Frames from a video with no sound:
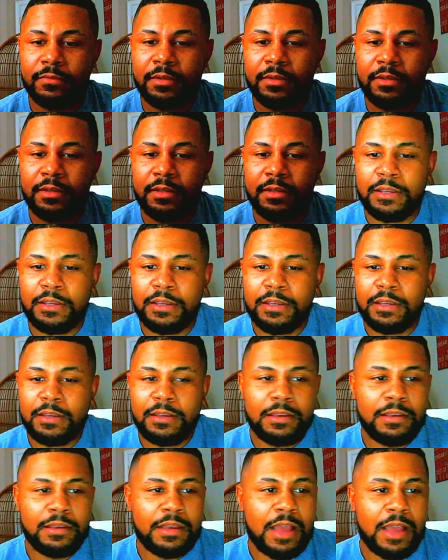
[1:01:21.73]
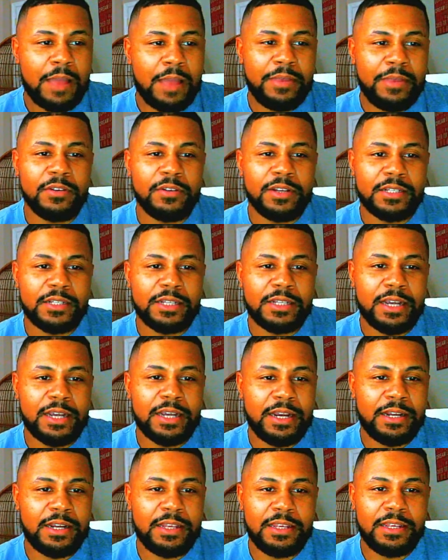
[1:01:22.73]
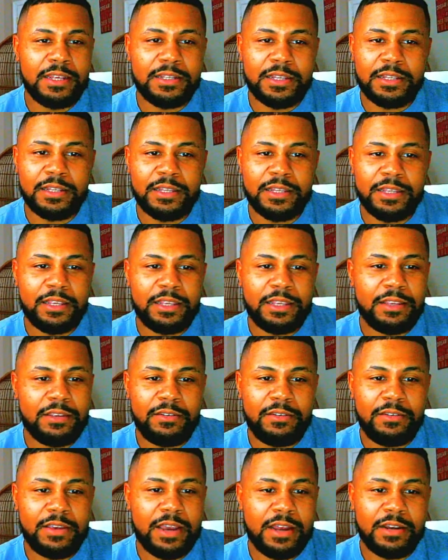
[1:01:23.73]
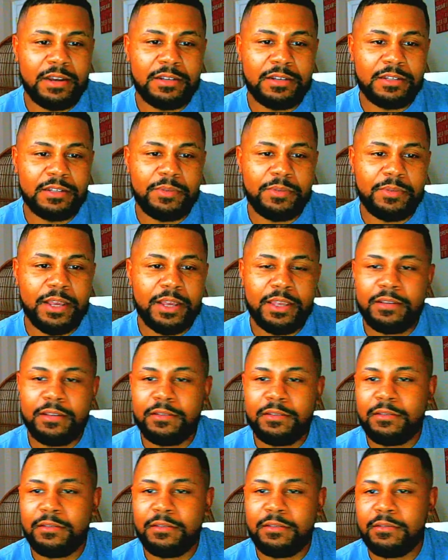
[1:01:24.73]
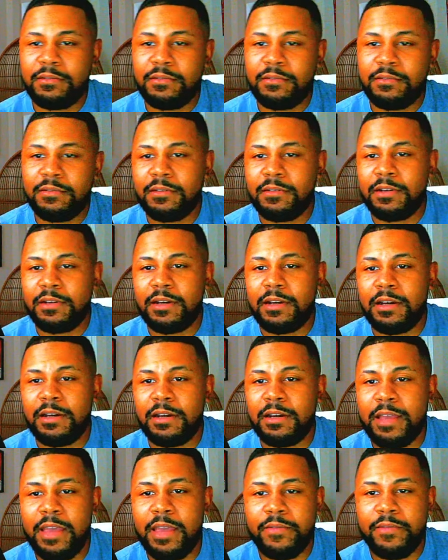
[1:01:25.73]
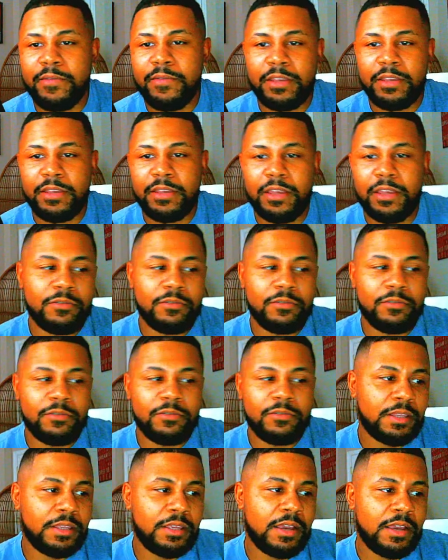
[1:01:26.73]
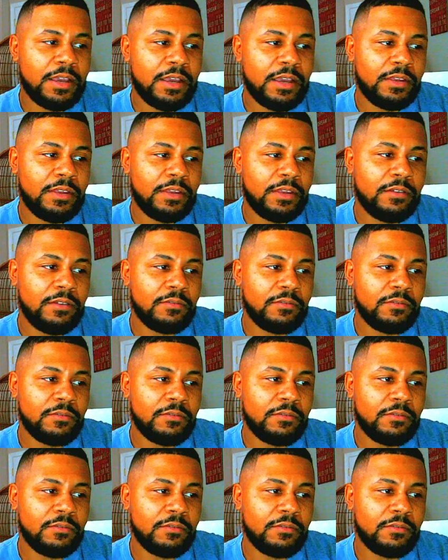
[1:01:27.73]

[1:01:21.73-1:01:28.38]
I mean, if you look at tight ends, I think you gotta just plug in Evan Ingram. I think Evan Ingram is a lot play.